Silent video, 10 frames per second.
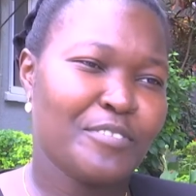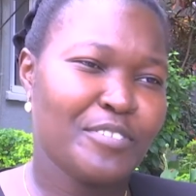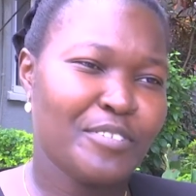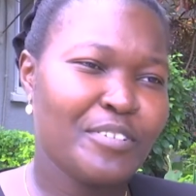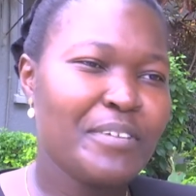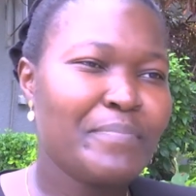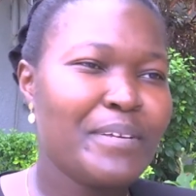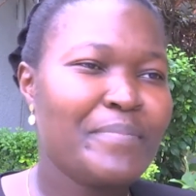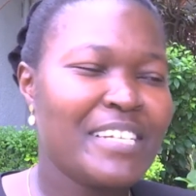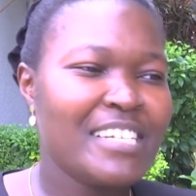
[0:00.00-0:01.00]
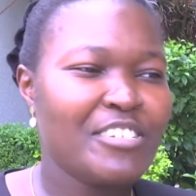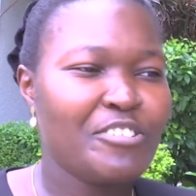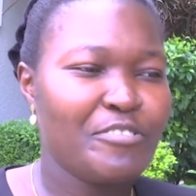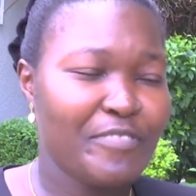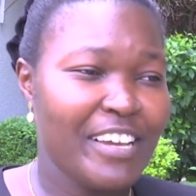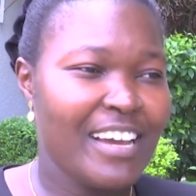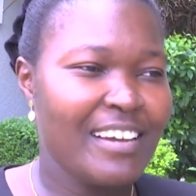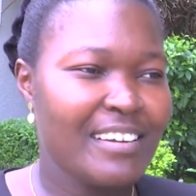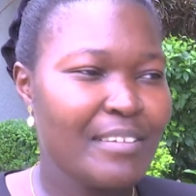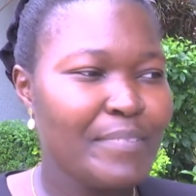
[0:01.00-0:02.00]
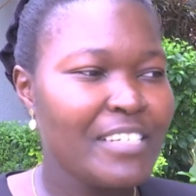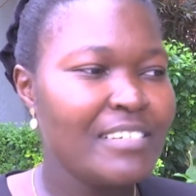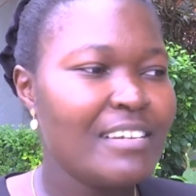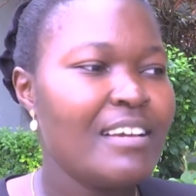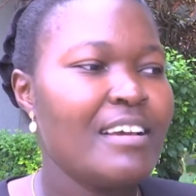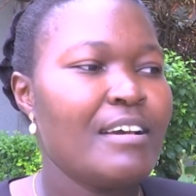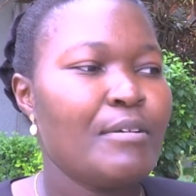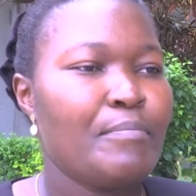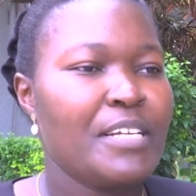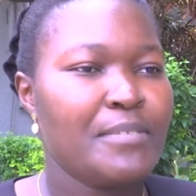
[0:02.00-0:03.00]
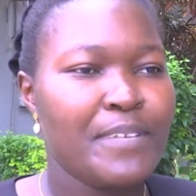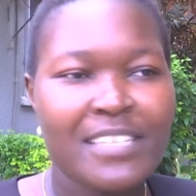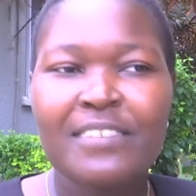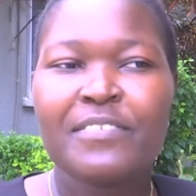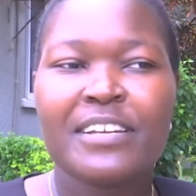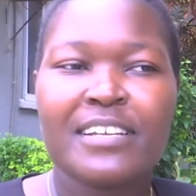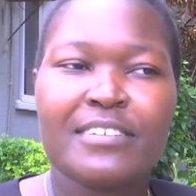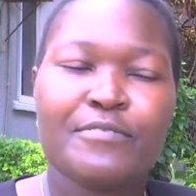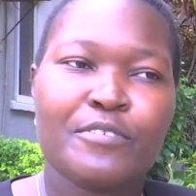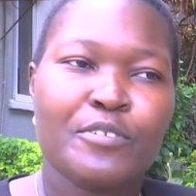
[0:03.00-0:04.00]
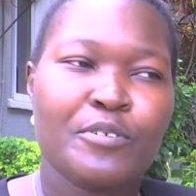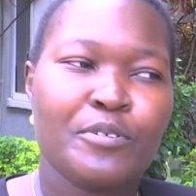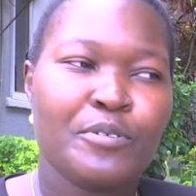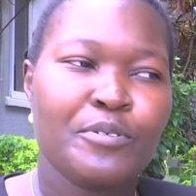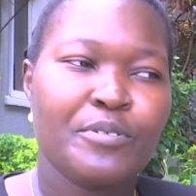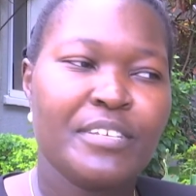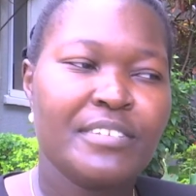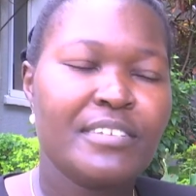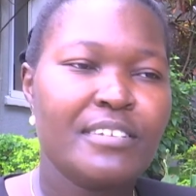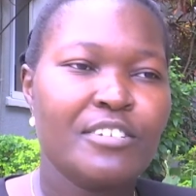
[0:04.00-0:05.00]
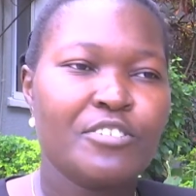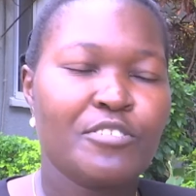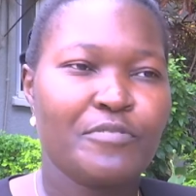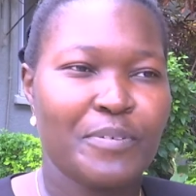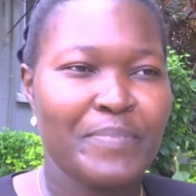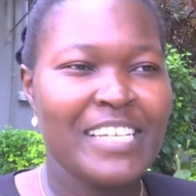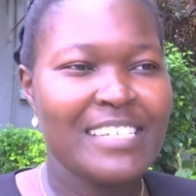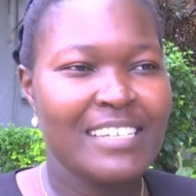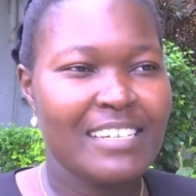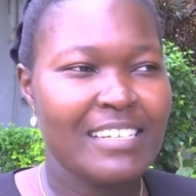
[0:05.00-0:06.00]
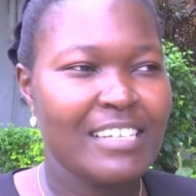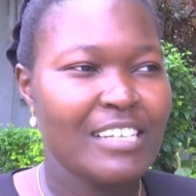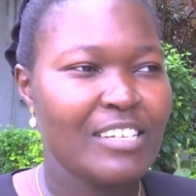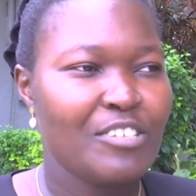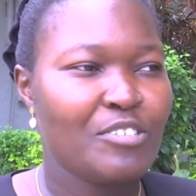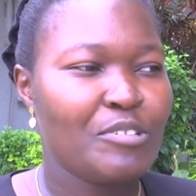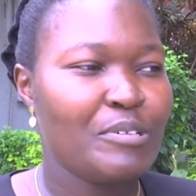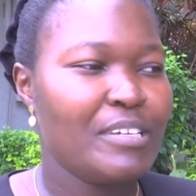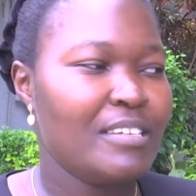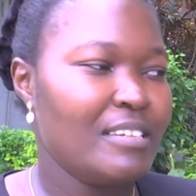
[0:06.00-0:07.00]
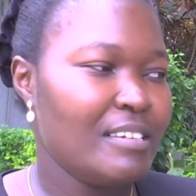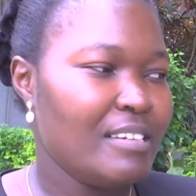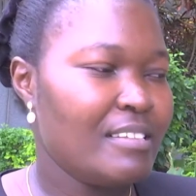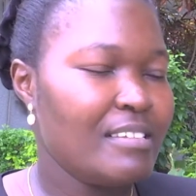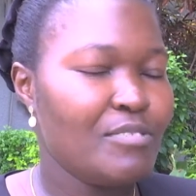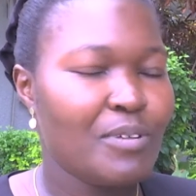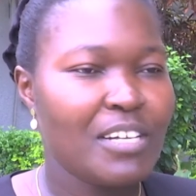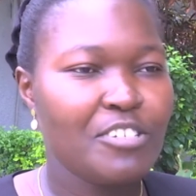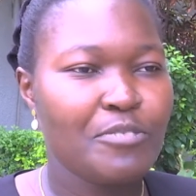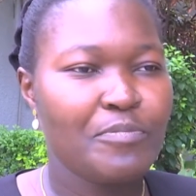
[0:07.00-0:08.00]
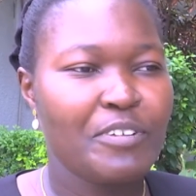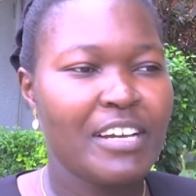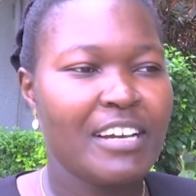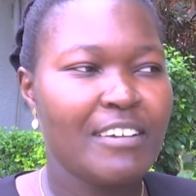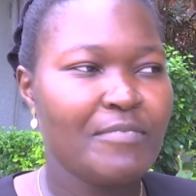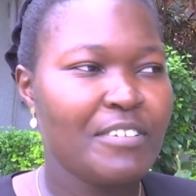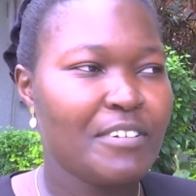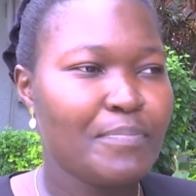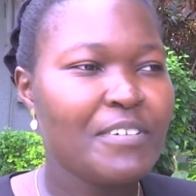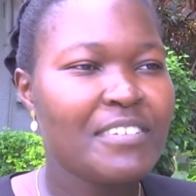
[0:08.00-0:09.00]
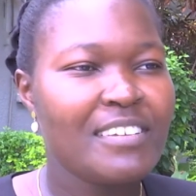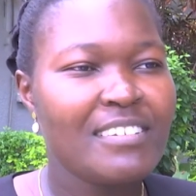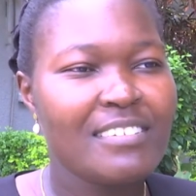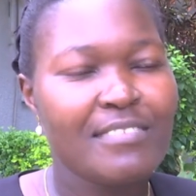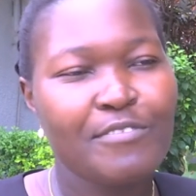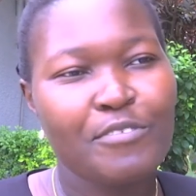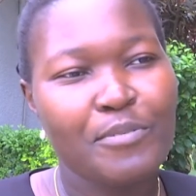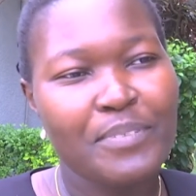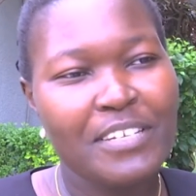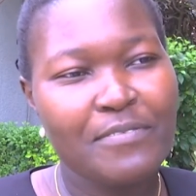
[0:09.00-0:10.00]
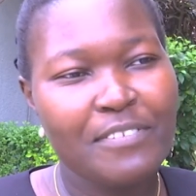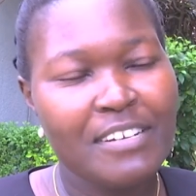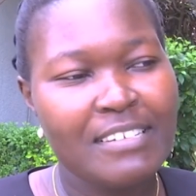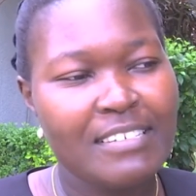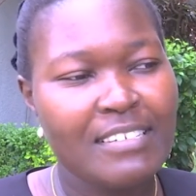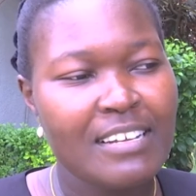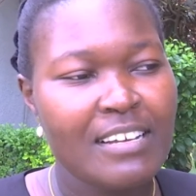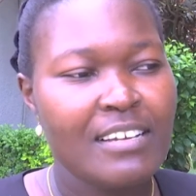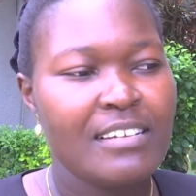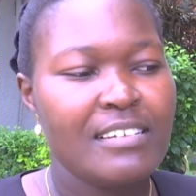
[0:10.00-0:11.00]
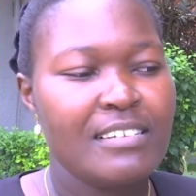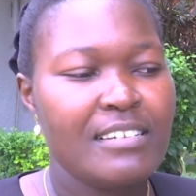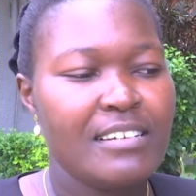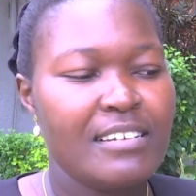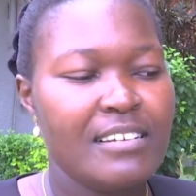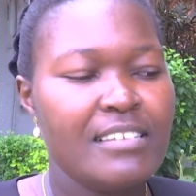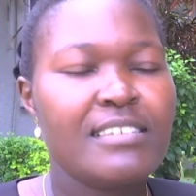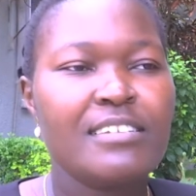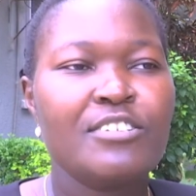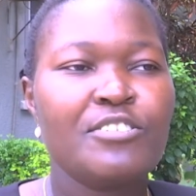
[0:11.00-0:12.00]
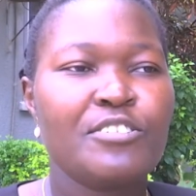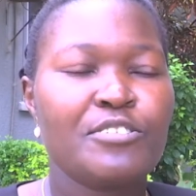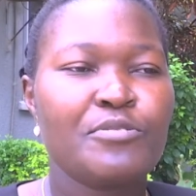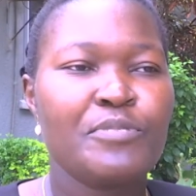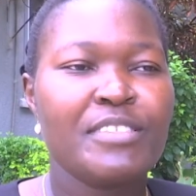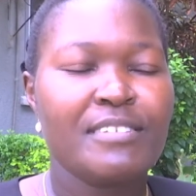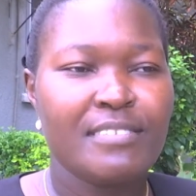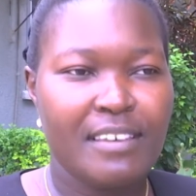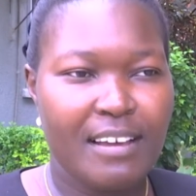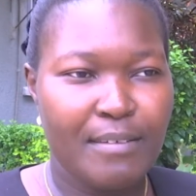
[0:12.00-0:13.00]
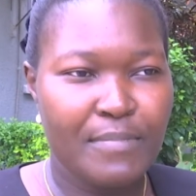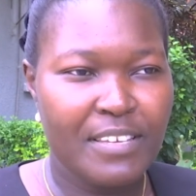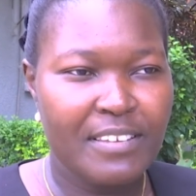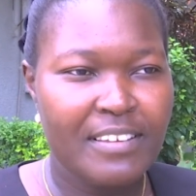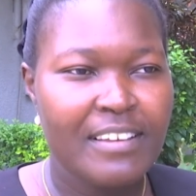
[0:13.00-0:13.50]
Force on implementation of the agreement but specifically for the institution of the military. So in, in this workshop we are having representatives from different institutions within the army.